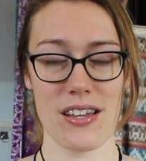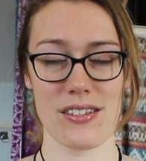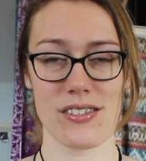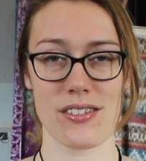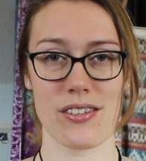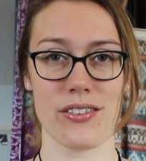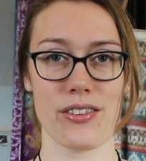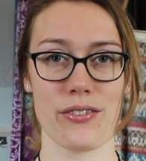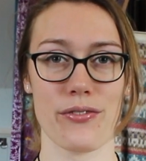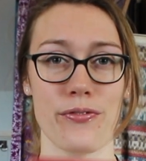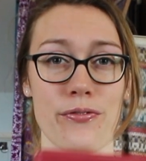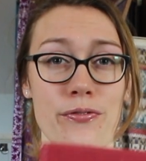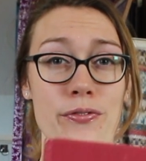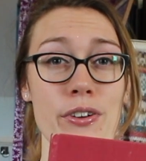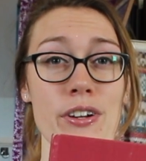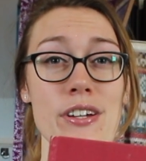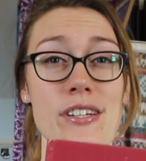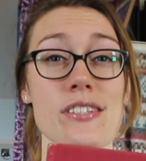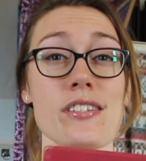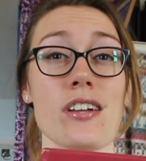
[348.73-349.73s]
So the
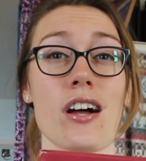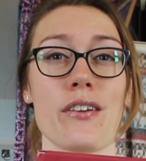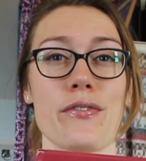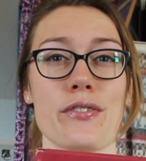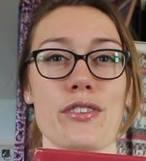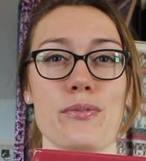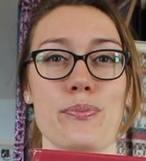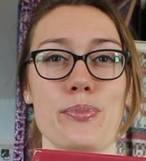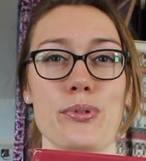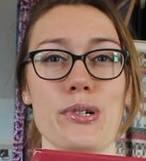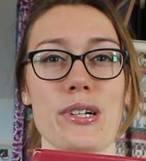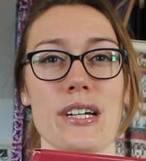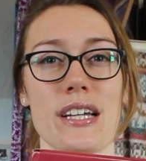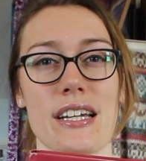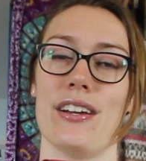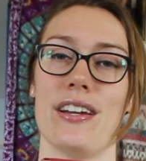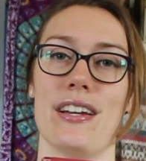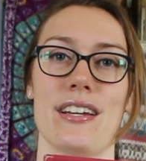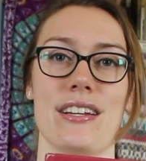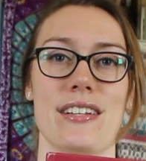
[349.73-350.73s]
first half of the book
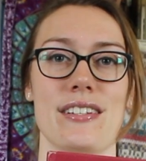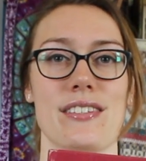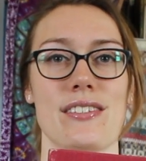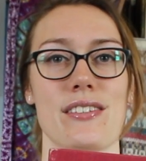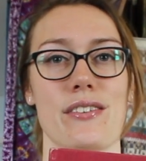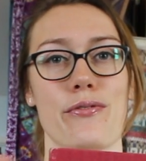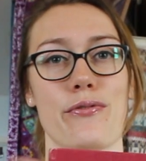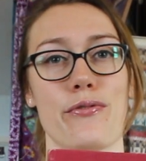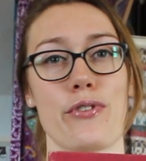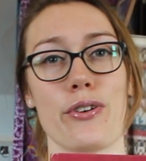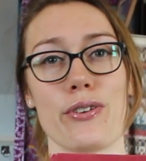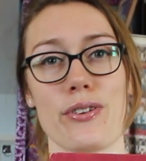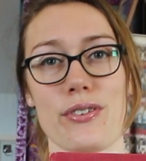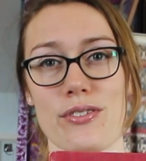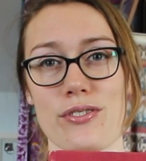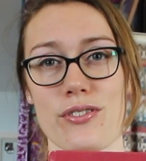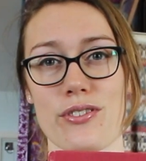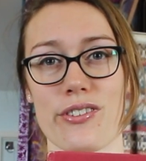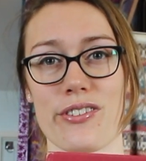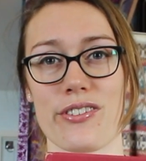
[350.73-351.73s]
is Frodo's
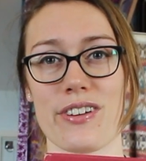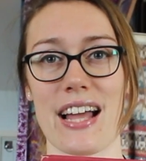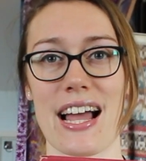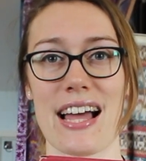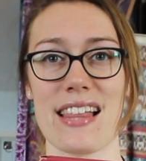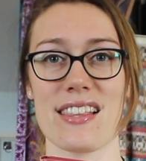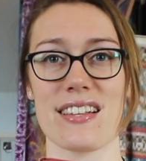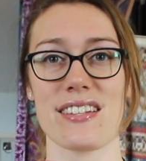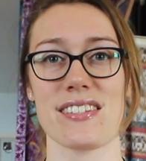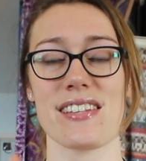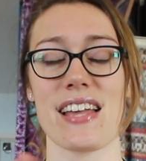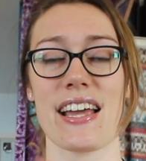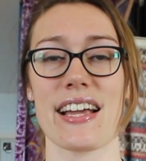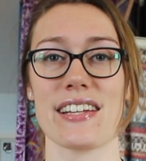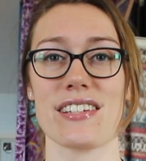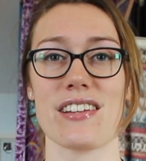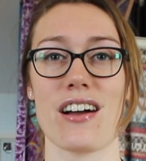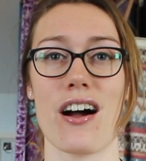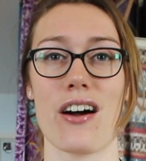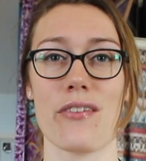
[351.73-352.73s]
story and the
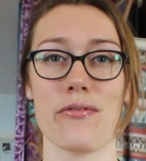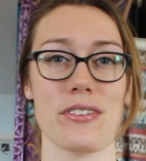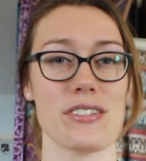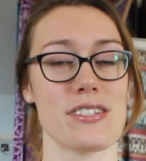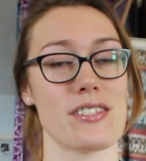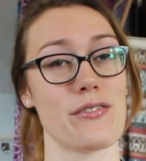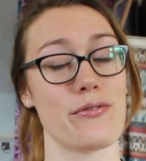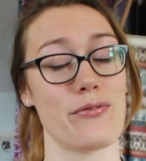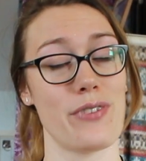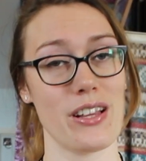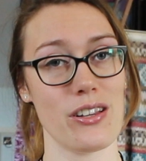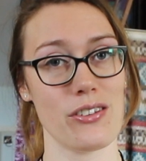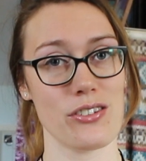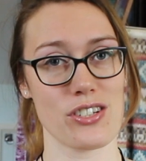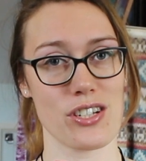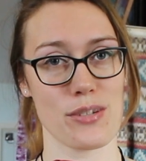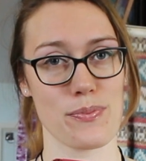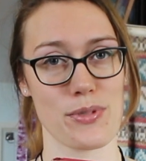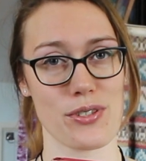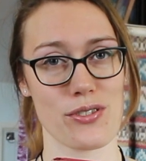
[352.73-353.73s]
second half is the
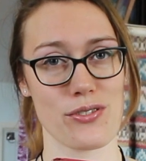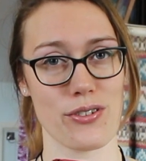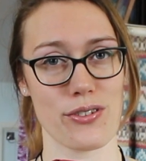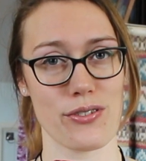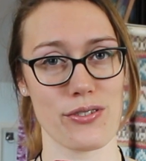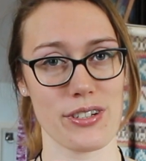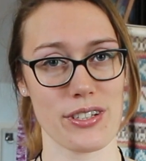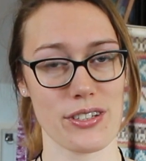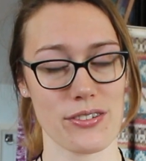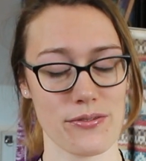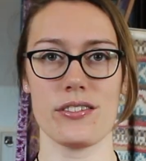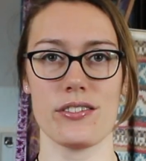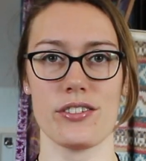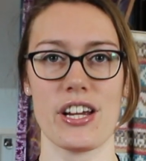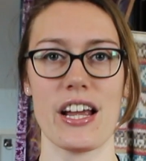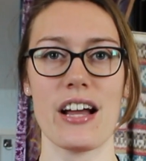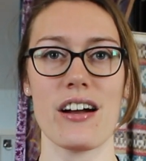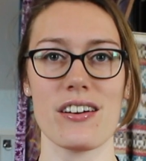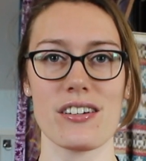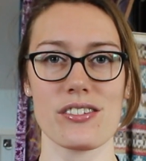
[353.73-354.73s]
Fellowship story.
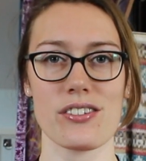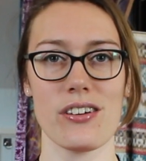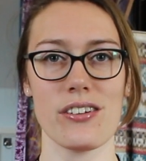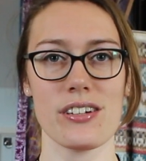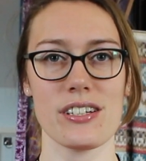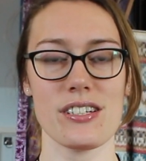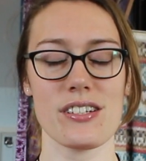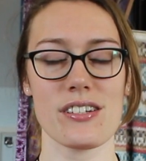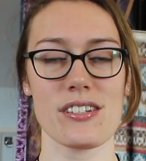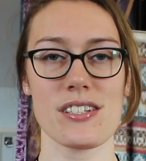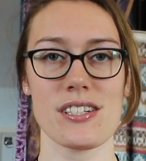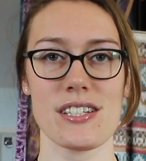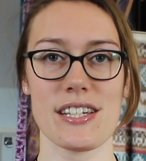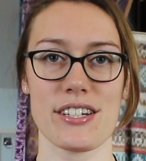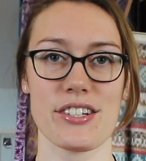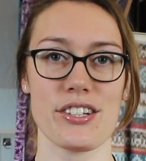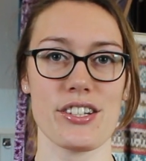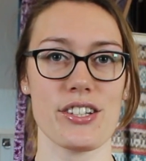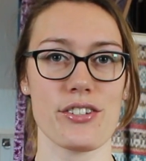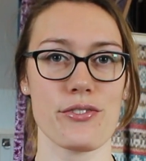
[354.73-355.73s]
J.R.R. Tolkien does
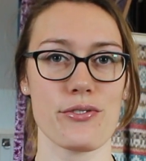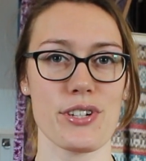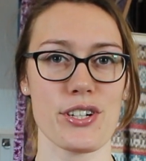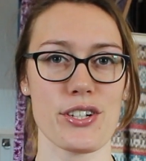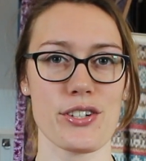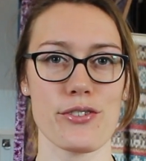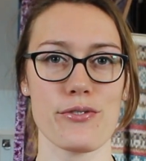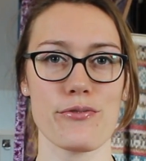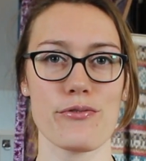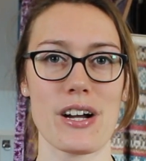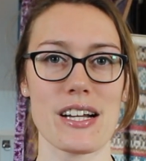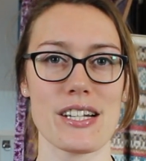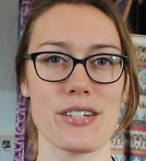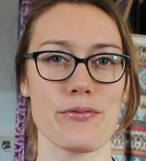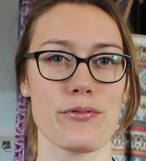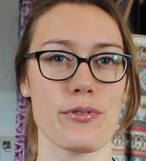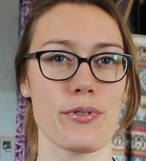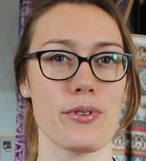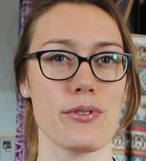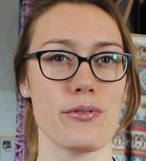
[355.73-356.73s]
stick to the traditional
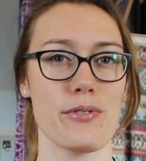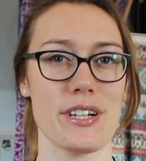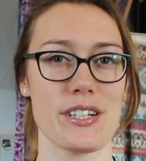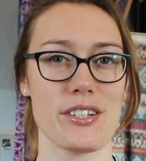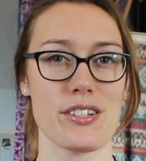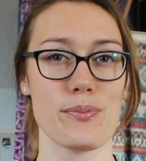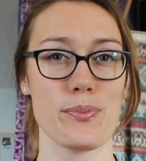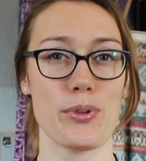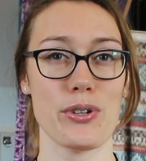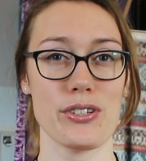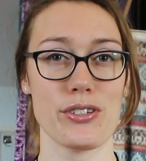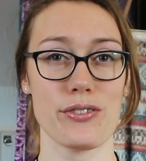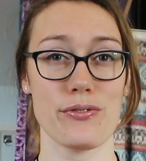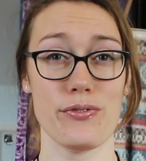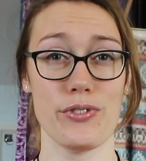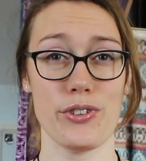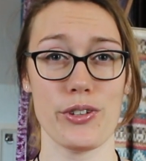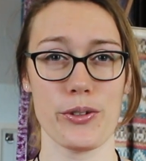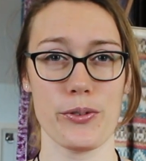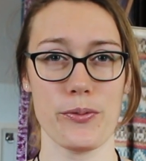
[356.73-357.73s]
writing from the narrator's point of
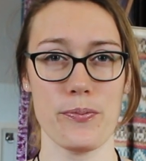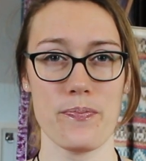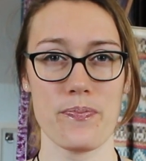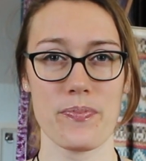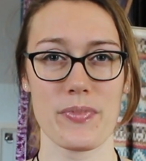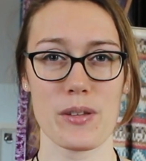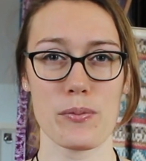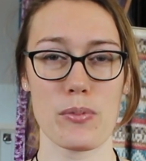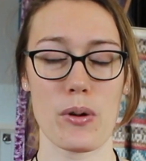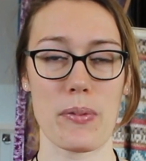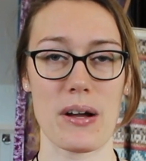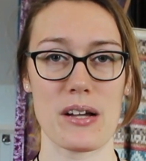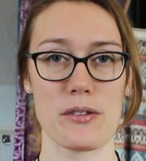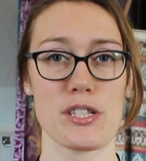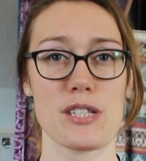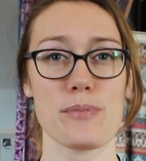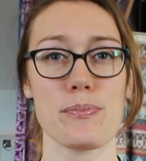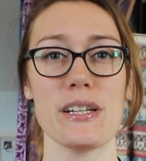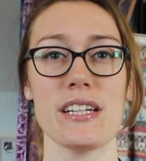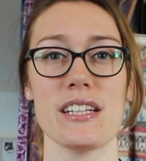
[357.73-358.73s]
view, but by
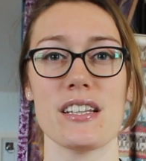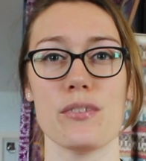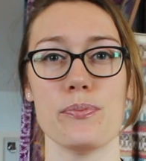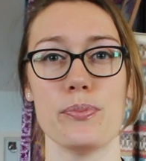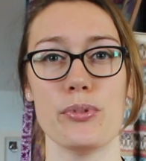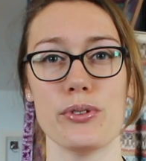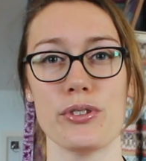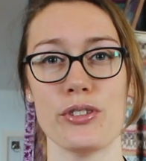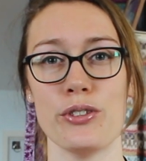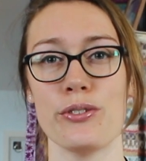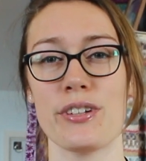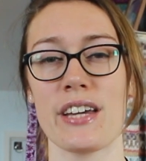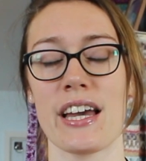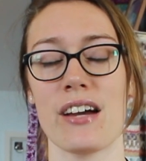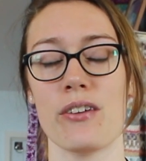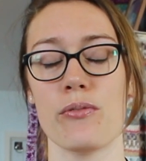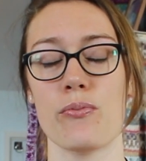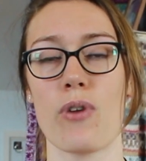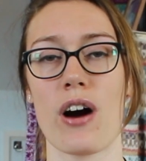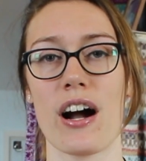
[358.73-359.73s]
splitting the book you get
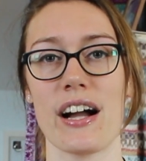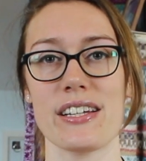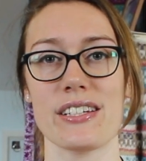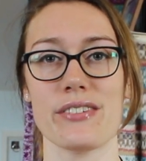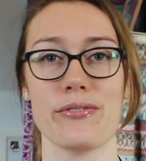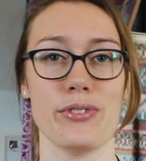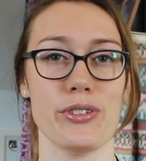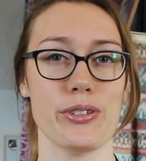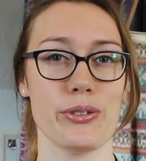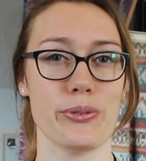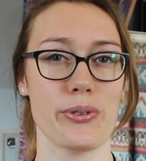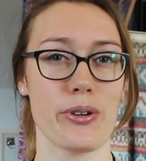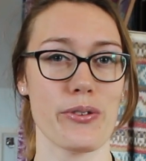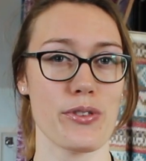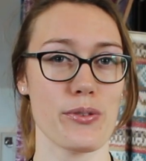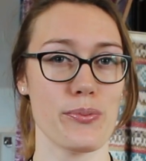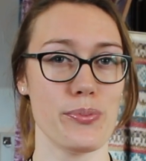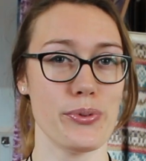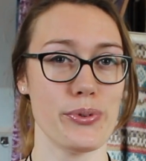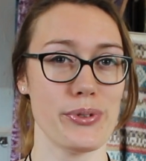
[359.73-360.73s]
a wider view of
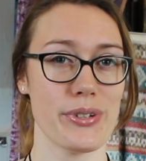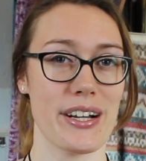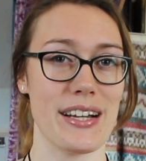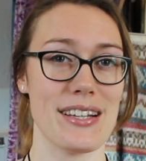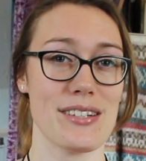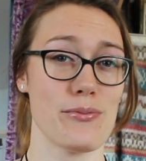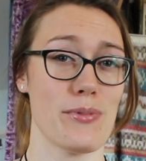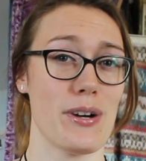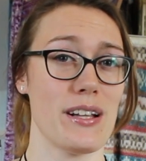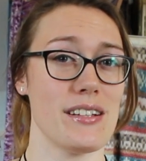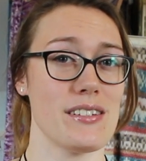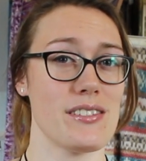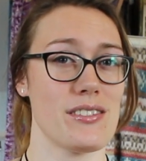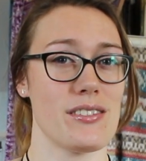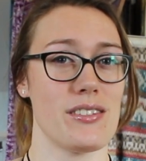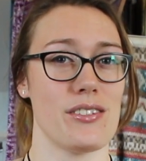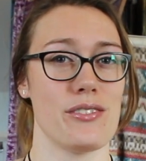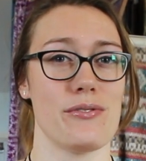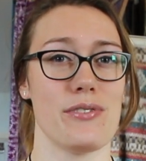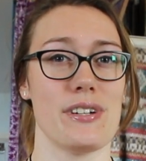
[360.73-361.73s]
the book as well as
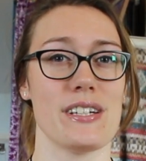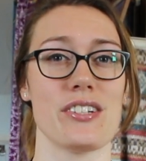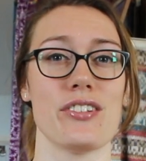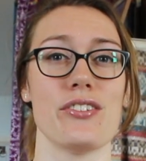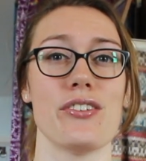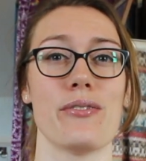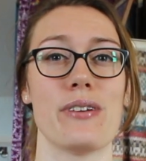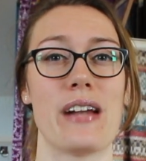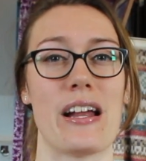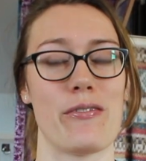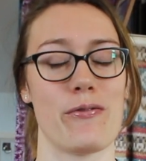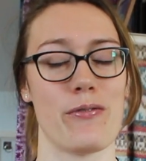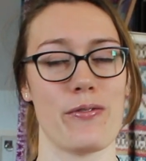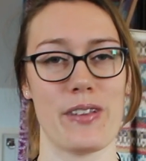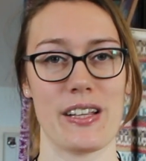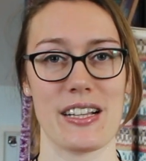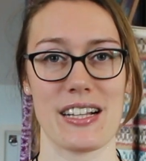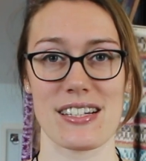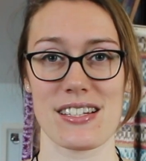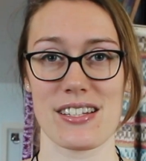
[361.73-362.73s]
the narrator knowing
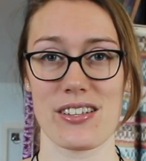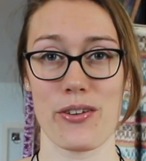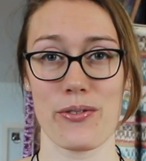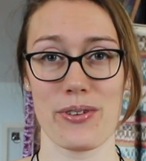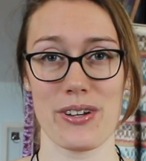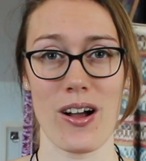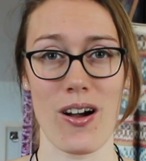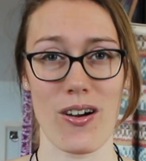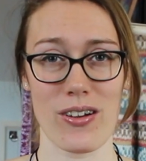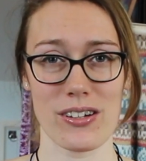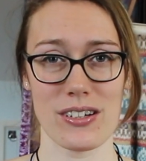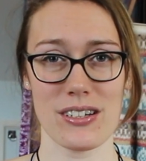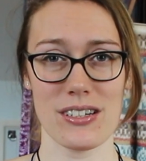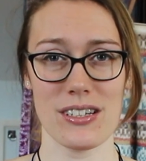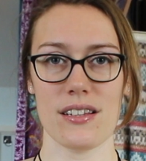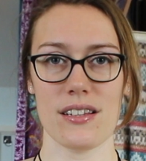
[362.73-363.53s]
everything that's going on.